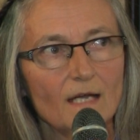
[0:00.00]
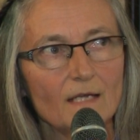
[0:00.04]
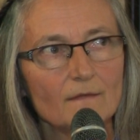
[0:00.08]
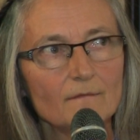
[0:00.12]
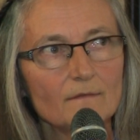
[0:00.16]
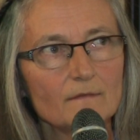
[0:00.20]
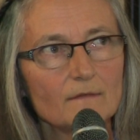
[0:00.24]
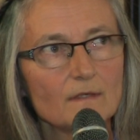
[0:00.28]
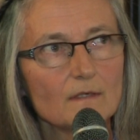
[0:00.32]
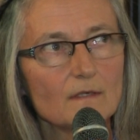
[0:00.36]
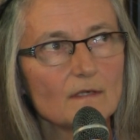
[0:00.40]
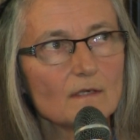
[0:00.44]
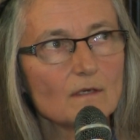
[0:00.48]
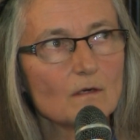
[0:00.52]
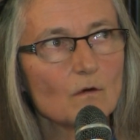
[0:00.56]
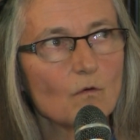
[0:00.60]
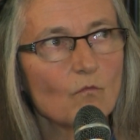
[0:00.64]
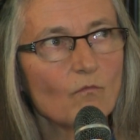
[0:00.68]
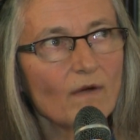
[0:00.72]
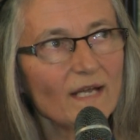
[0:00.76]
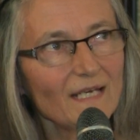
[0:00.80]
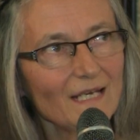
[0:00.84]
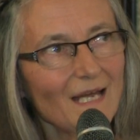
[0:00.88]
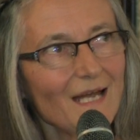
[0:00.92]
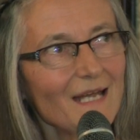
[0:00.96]
And
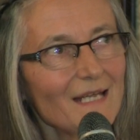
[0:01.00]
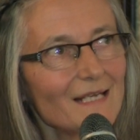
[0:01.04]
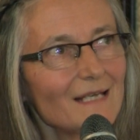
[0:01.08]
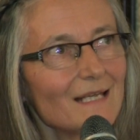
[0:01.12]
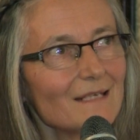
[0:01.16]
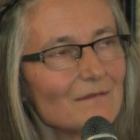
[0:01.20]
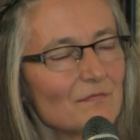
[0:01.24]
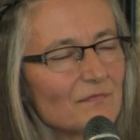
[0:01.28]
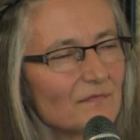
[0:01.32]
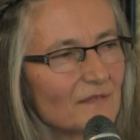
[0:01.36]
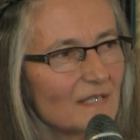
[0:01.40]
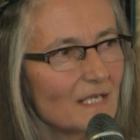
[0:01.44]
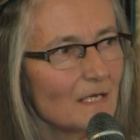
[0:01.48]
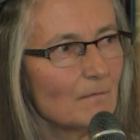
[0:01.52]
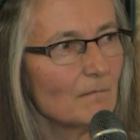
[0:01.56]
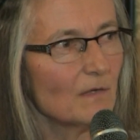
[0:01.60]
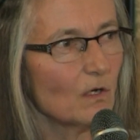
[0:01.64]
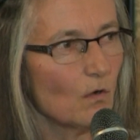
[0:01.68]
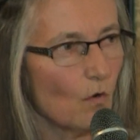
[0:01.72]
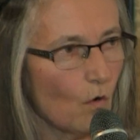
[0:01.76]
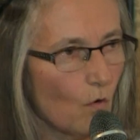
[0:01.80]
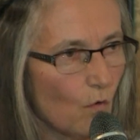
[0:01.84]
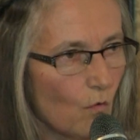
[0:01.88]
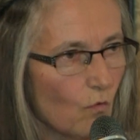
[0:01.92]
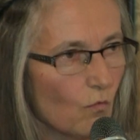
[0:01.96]
when I left
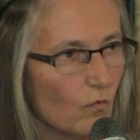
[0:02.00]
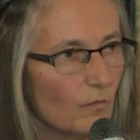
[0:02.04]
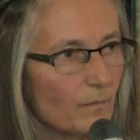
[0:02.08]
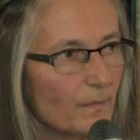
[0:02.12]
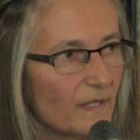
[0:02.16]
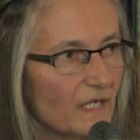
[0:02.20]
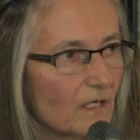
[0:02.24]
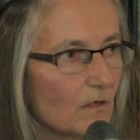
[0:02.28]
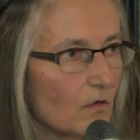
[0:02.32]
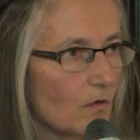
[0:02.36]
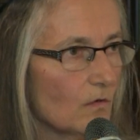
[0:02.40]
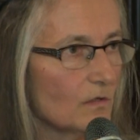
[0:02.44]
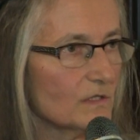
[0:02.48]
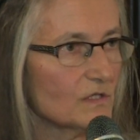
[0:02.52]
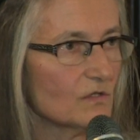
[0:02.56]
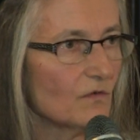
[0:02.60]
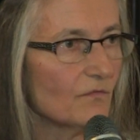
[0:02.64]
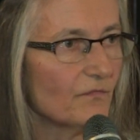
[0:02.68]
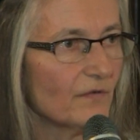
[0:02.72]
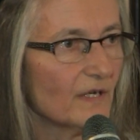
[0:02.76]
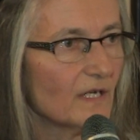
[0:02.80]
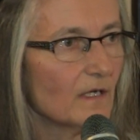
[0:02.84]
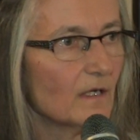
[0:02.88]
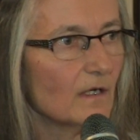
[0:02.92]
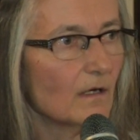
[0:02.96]
him go because
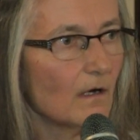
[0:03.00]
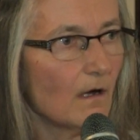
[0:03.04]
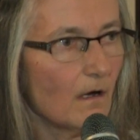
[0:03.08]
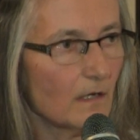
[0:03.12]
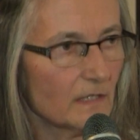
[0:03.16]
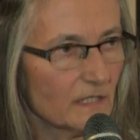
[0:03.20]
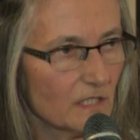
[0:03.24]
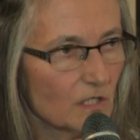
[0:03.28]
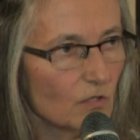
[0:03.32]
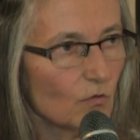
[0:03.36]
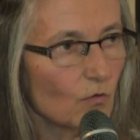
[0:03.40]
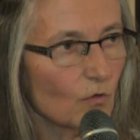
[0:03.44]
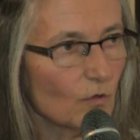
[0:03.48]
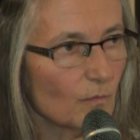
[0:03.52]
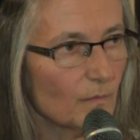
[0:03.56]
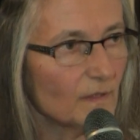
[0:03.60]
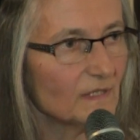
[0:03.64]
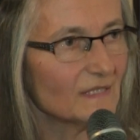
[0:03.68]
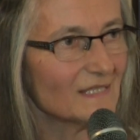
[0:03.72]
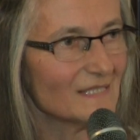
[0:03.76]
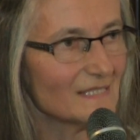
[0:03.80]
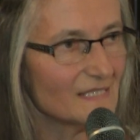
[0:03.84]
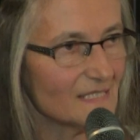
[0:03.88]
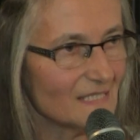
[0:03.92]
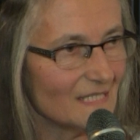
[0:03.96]
of an
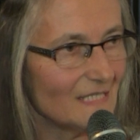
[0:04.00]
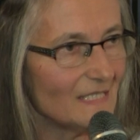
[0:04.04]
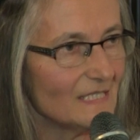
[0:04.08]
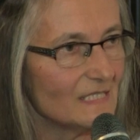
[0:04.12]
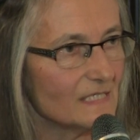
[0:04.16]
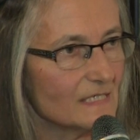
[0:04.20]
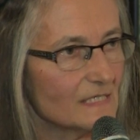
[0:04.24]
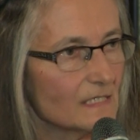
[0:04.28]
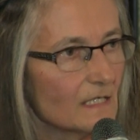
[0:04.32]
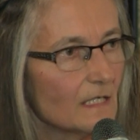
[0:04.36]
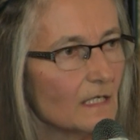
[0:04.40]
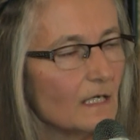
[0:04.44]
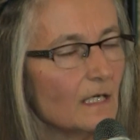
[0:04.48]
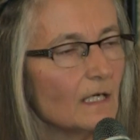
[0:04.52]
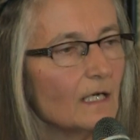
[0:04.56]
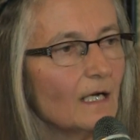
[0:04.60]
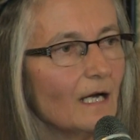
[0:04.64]
incurable disease,